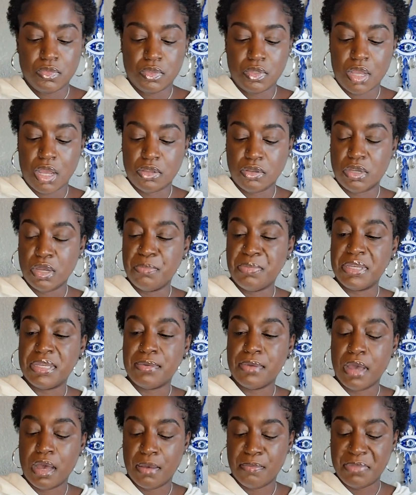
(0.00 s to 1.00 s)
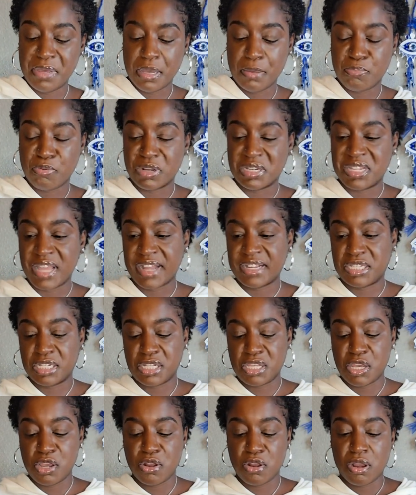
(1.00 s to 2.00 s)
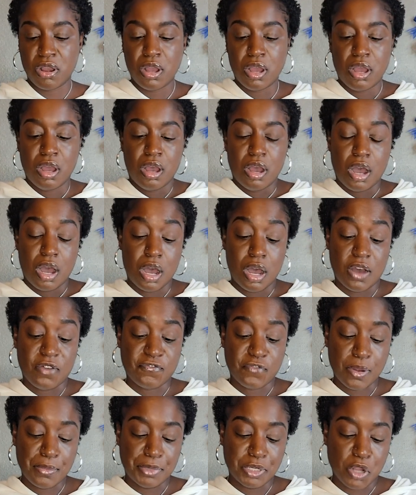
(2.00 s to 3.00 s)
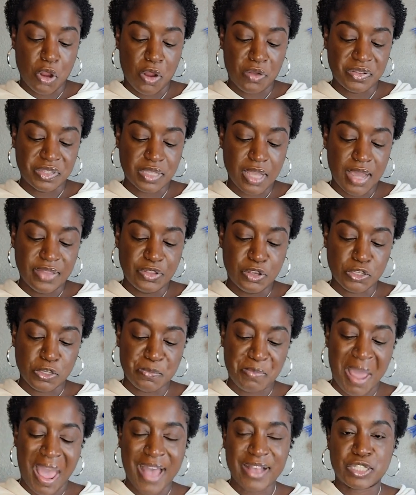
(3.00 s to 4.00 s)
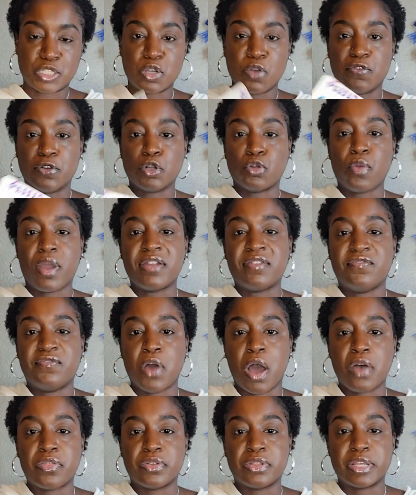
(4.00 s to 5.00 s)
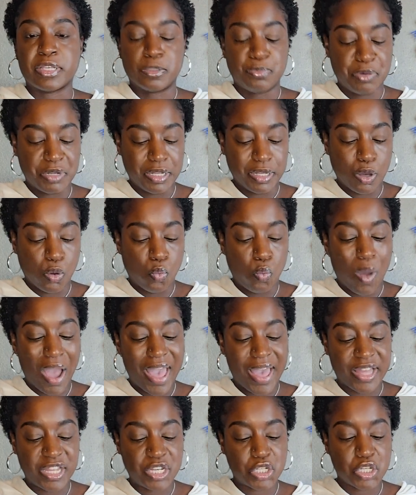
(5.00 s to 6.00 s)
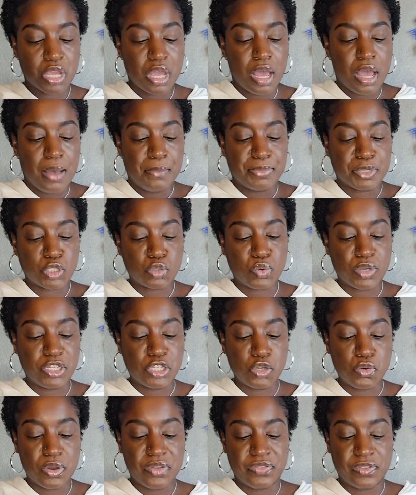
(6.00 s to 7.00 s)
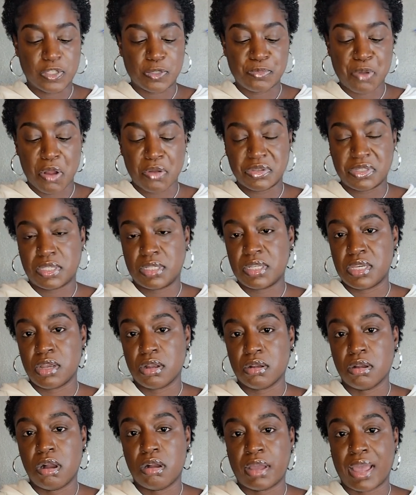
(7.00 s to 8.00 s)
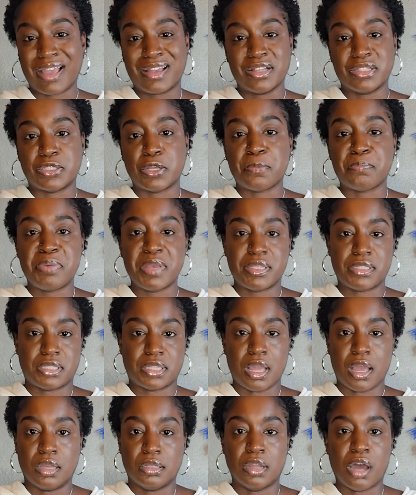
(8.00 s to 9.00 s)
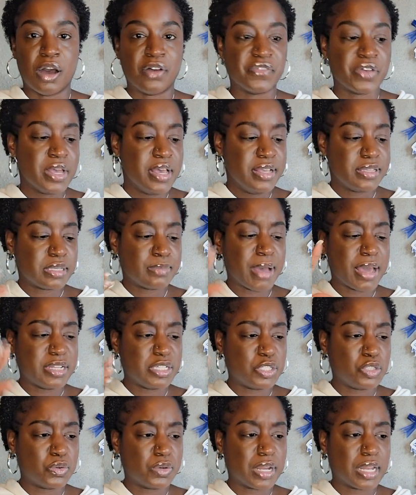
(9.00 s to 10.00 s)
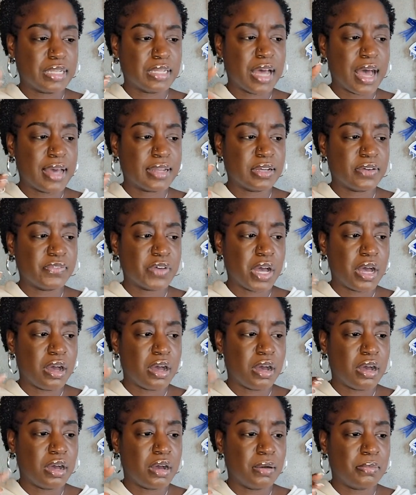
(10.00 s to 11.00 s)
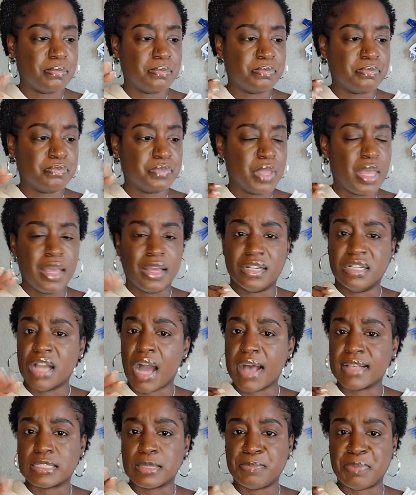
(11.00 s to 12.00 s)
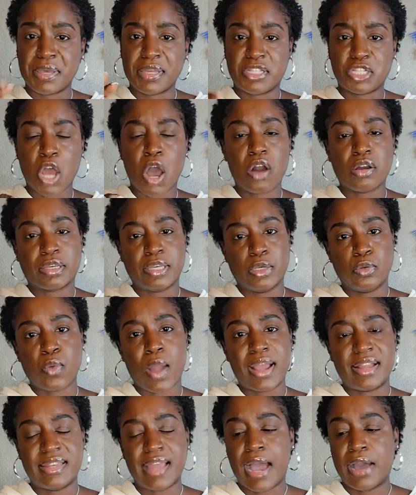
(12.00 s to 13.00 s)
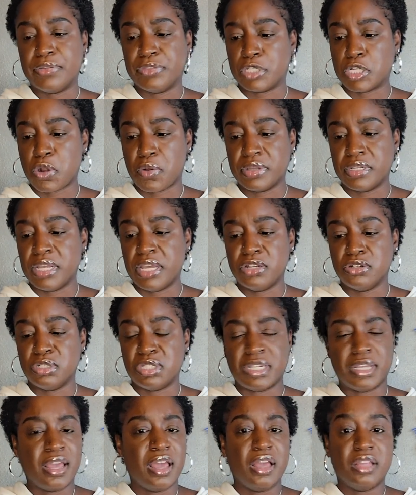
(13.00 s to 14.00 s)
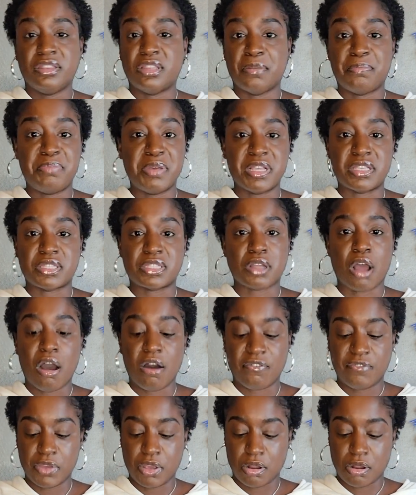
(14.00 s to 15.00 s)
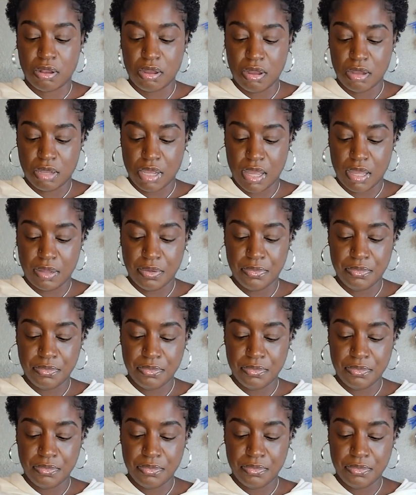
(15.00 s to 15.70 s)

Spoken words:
Yeah, you could be being protected here from an earth sign. There's a passed over grandfather that's putting a wedge between you and this person here, okay? Because they're pissed the hell off. Somebody's doing a lot of gossiping, talking right now in the current energy. They're pissed off here, okay?